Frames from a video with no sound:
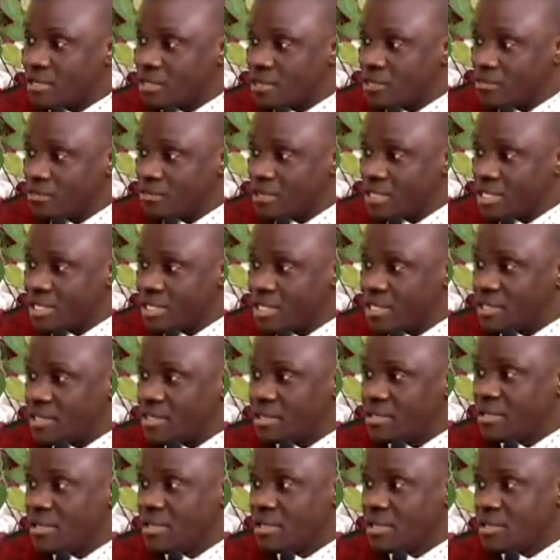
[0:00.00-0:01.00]
over there.
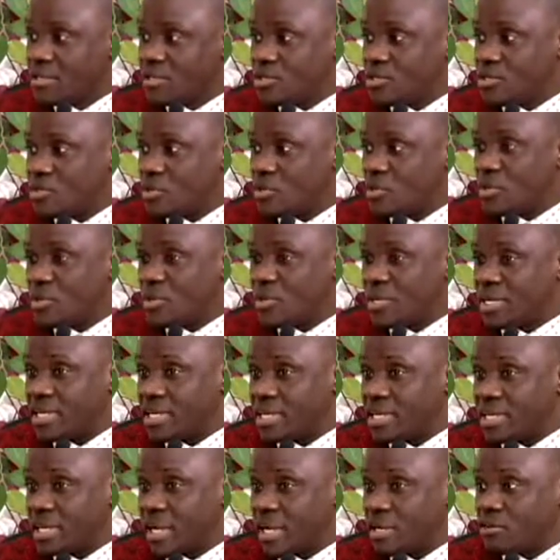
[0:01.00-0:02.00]
So he
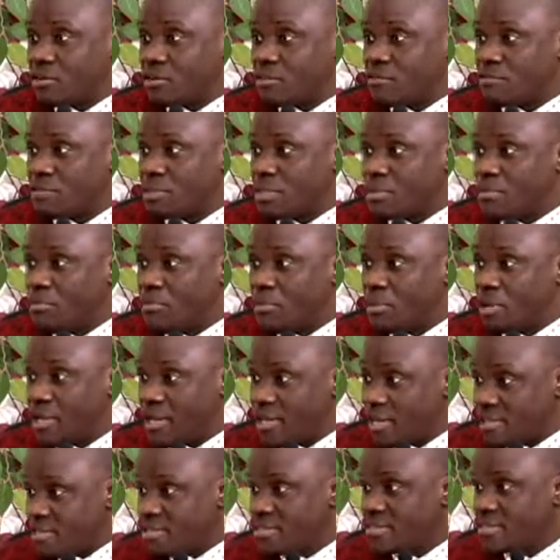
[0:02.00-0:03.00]
kind of
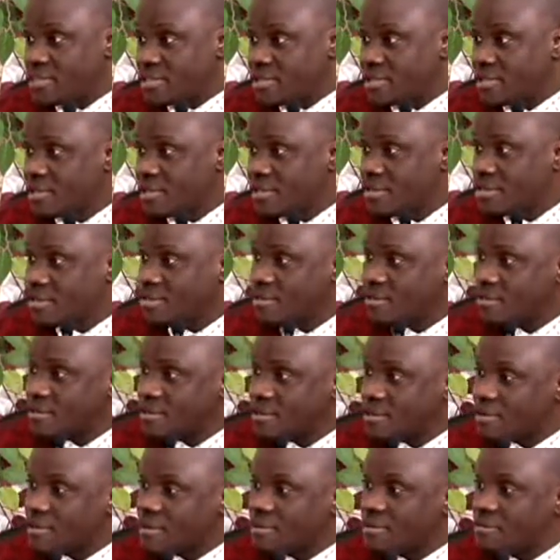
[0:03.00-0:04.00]
embraced
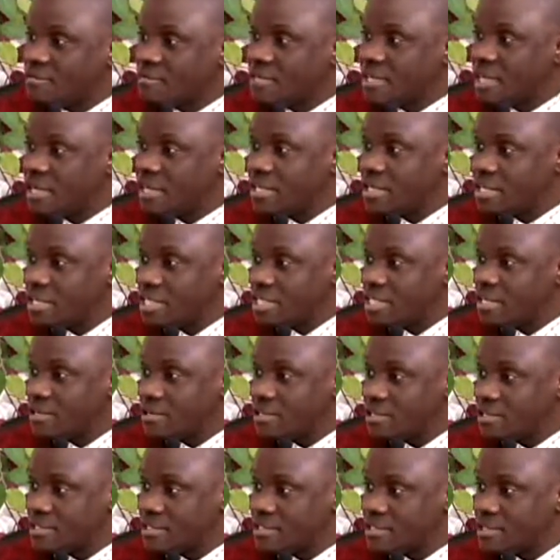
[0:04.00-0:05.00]
the
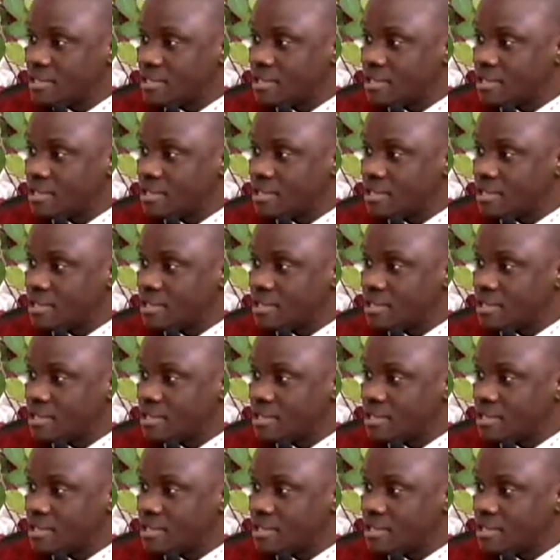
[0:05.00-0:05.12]
ideas